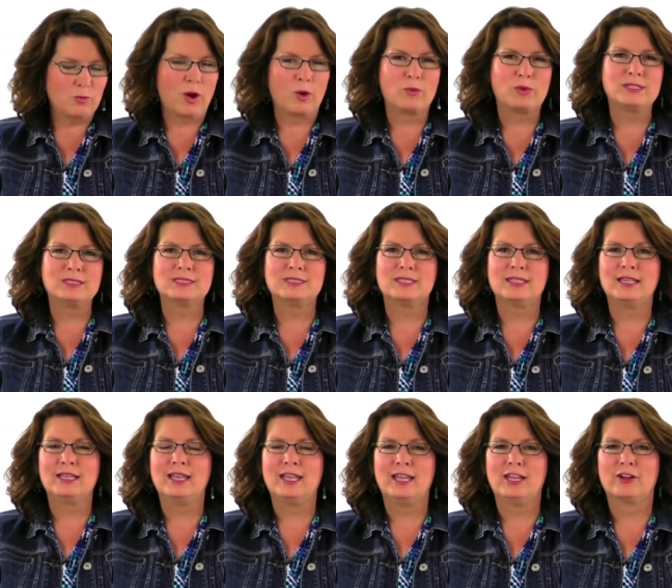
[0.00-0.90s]
what we
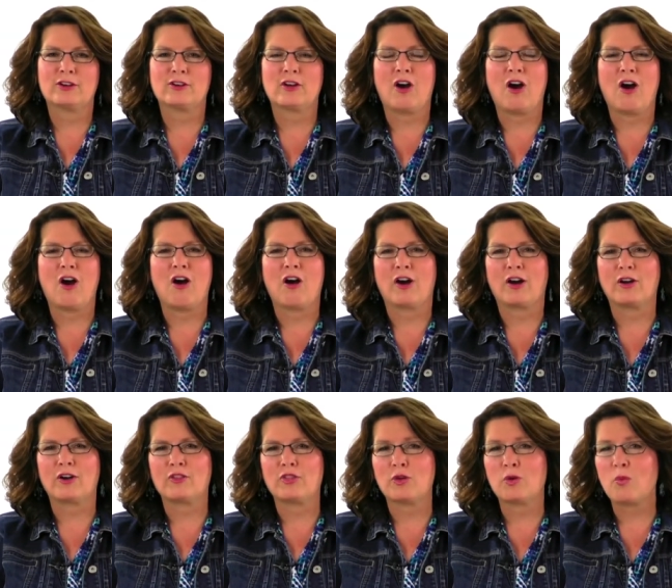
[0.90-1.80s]
see here
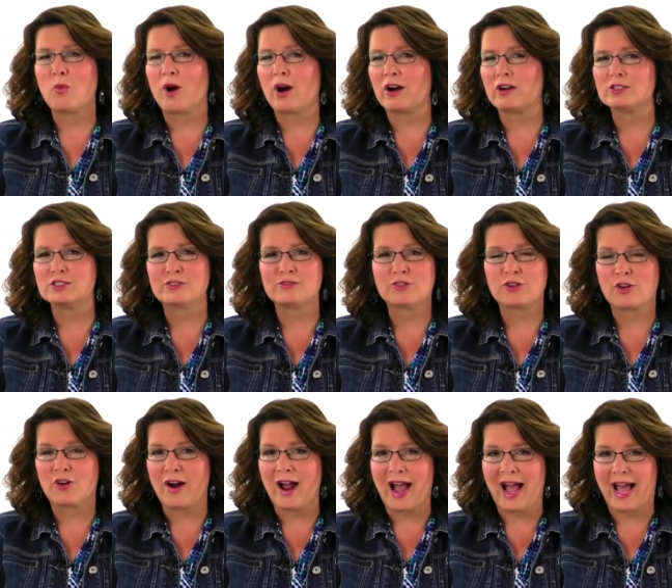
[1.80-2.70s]
are the words of
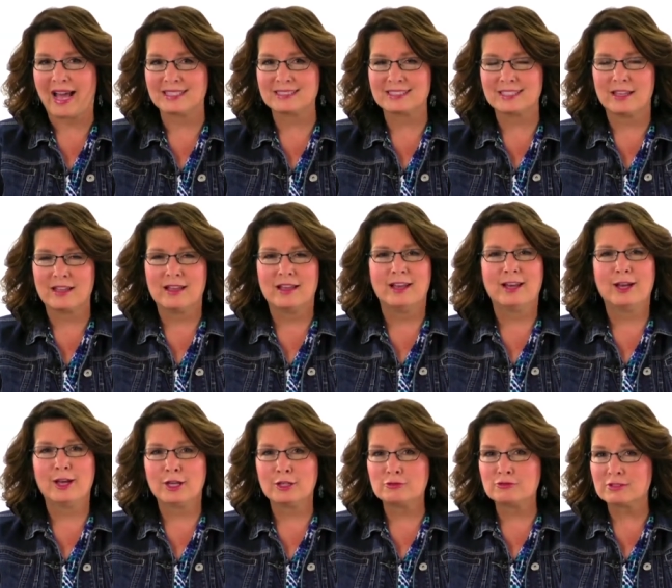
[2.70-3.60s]
Christ
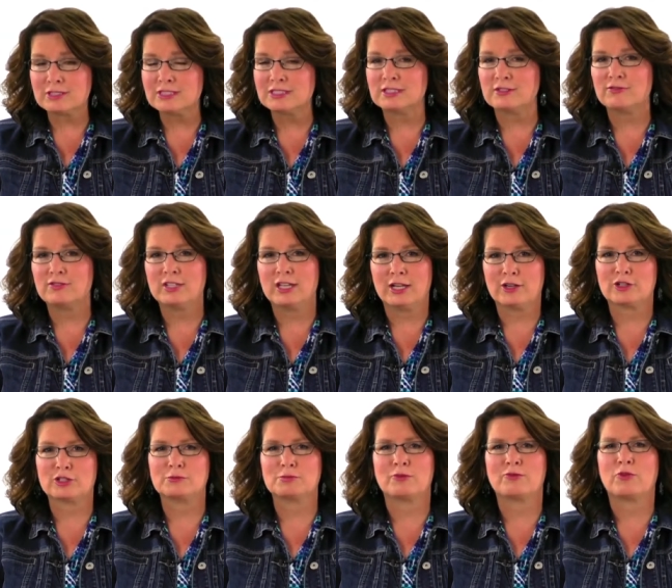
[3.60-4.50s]
hundreds of
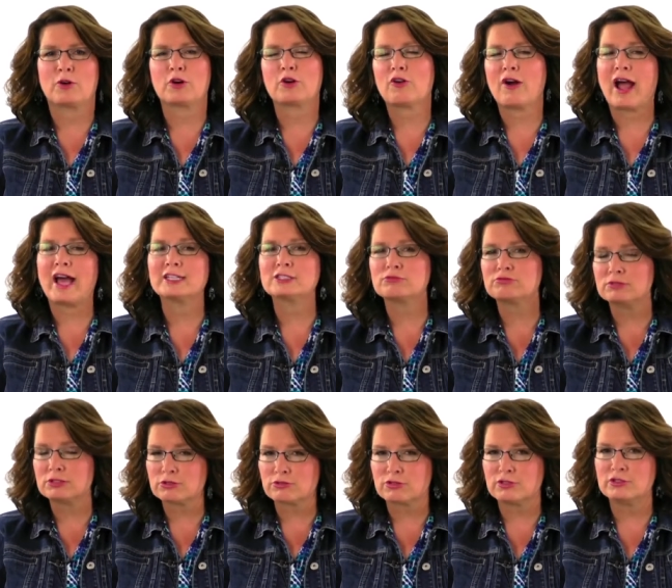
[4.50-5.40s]
years before Christ
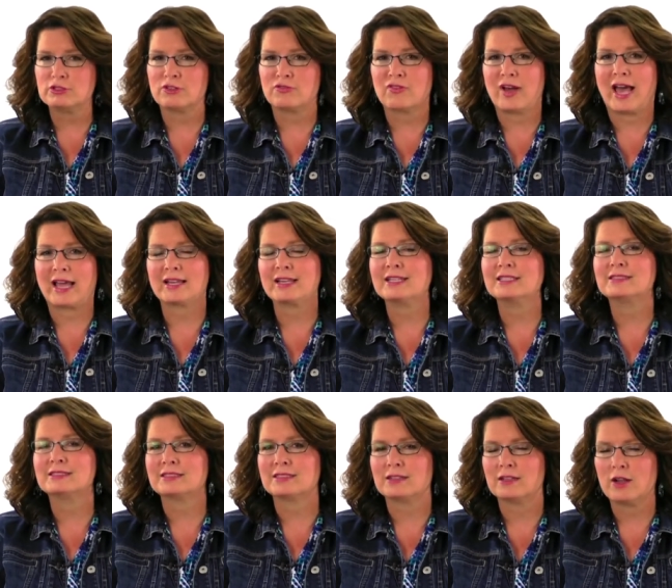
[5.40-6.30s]
was crucified.
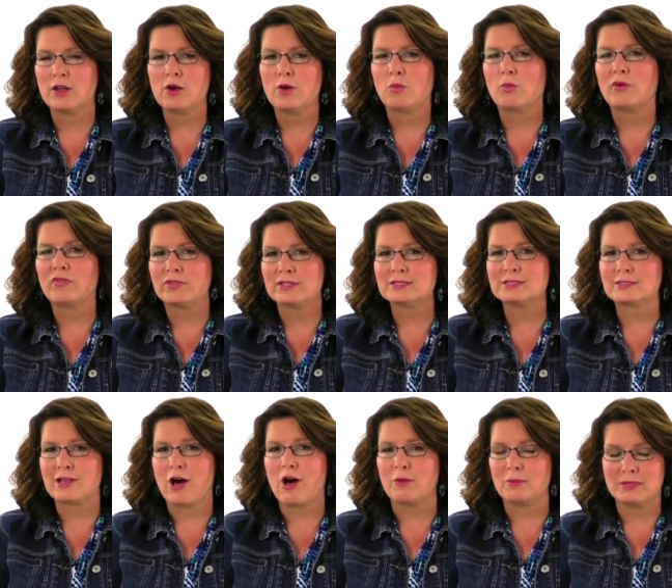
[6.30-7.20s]
Listen what the
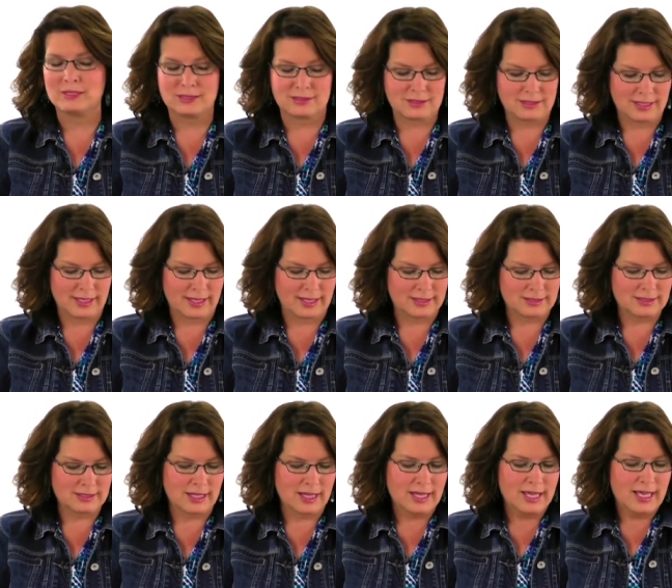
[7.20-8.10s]
psalmist
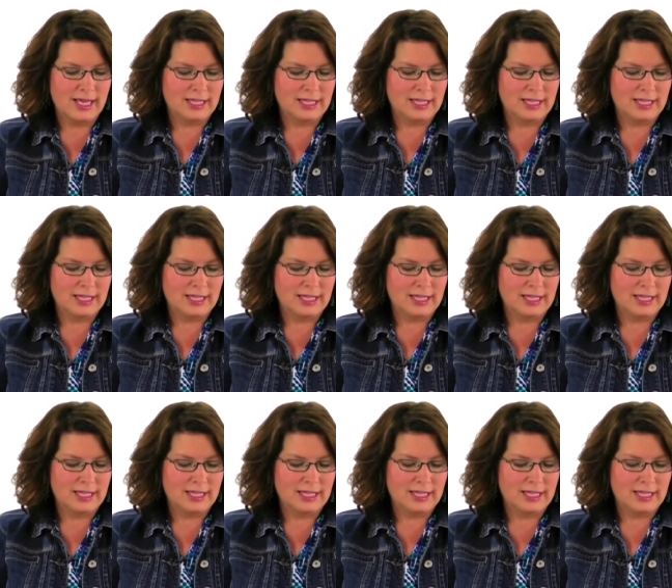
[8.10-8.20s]
says.